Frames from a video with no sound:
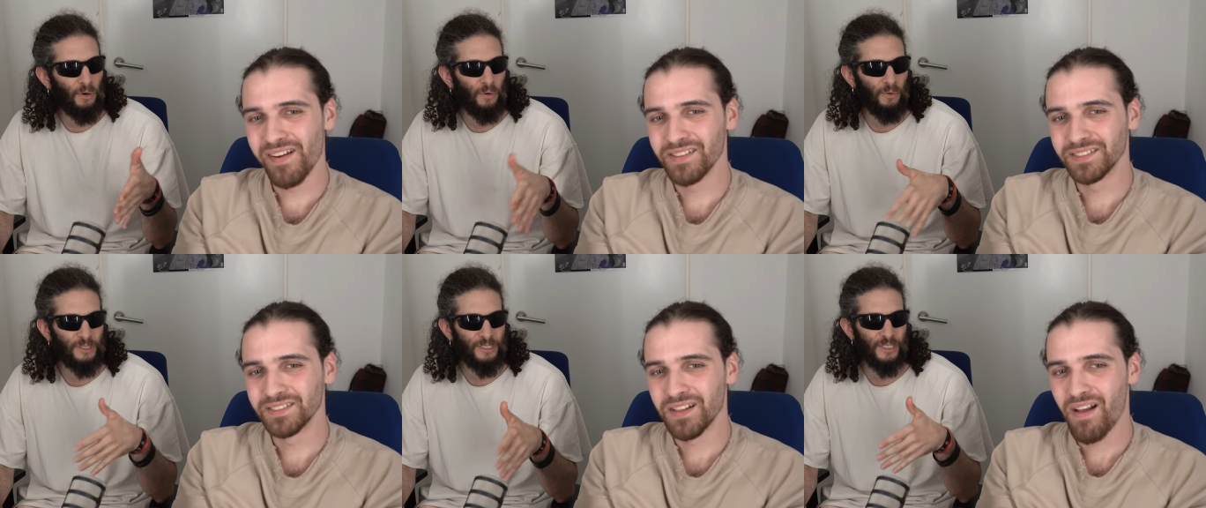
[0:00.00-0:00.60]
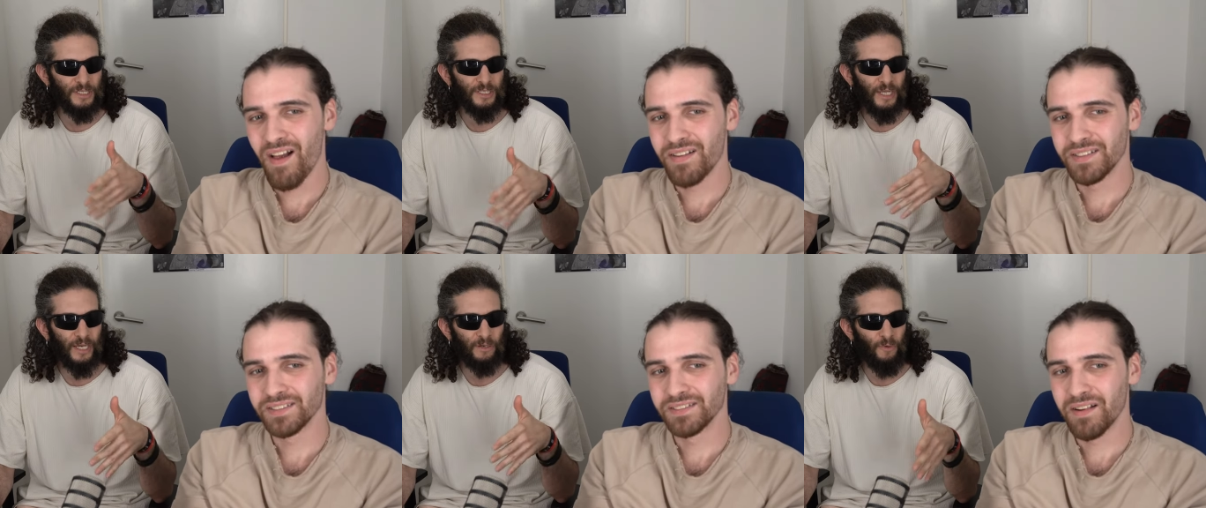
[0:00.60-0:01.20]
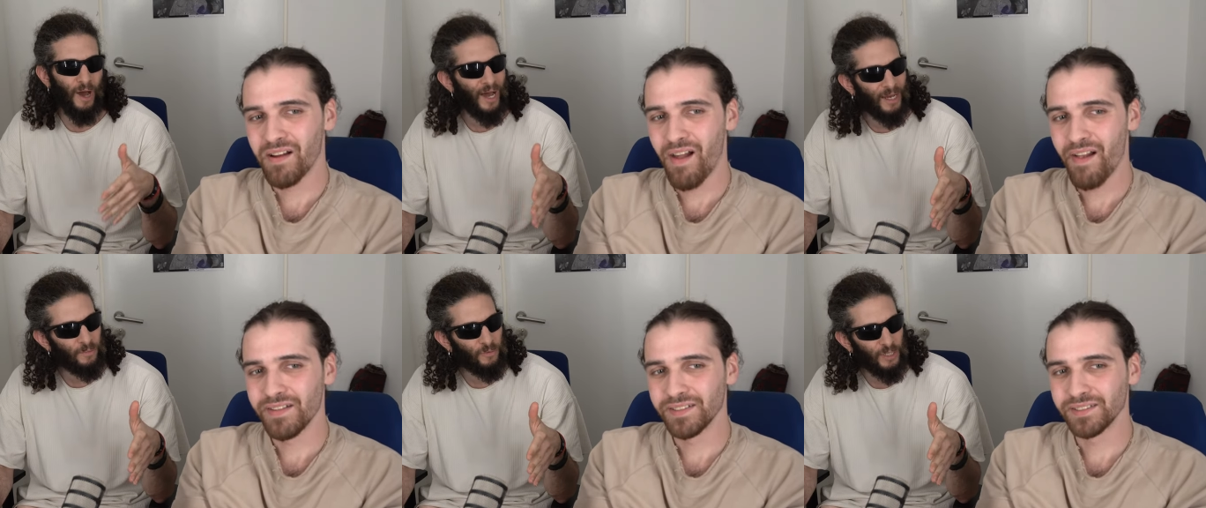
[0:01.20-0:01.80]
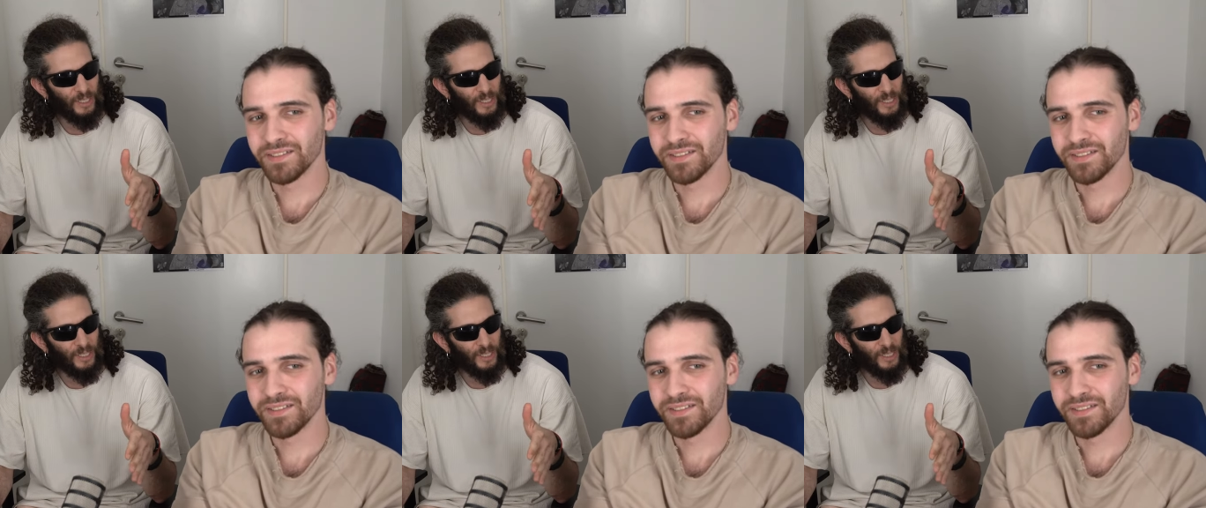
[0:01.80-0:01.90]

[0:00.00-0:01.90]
Speaker 1: She doesn't like rhyme really.